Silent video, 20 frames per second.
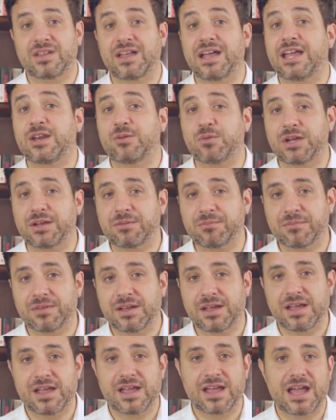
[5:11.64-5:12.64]
Anyway,
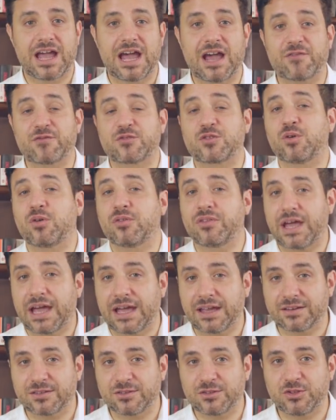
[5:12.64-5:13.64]
after all
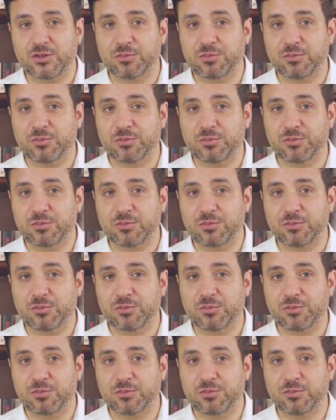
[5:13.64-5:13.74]
that,